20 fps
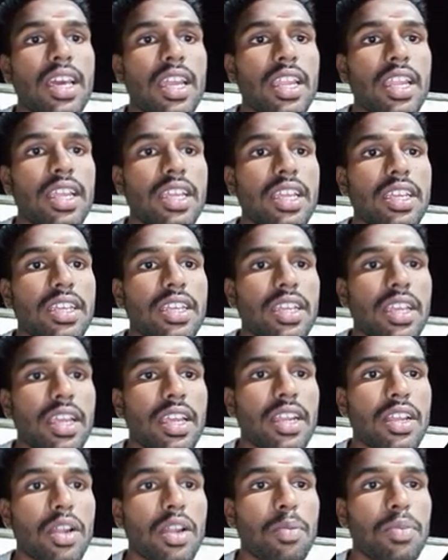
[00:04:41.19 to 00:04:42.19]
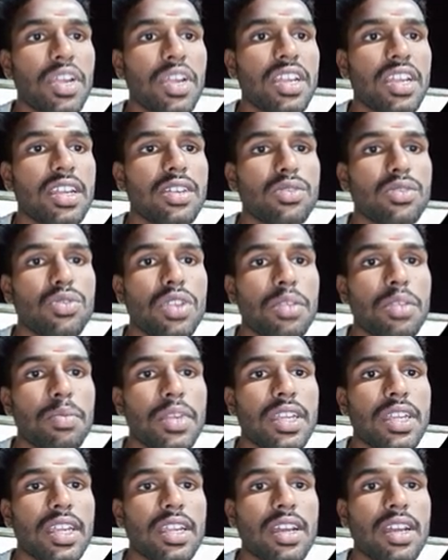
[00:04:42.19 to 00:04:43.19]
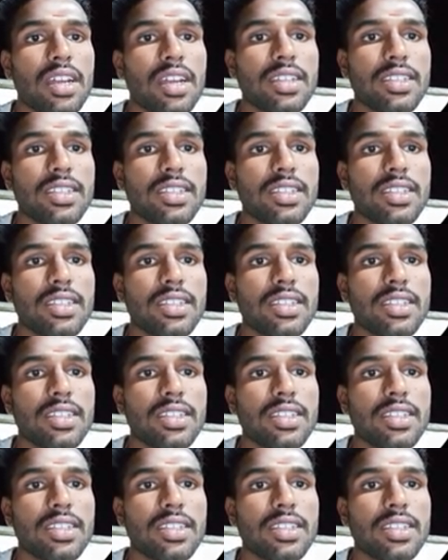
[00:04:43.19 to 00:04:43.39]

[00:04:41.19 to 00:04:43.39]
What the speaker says: ring encrypted to repeated.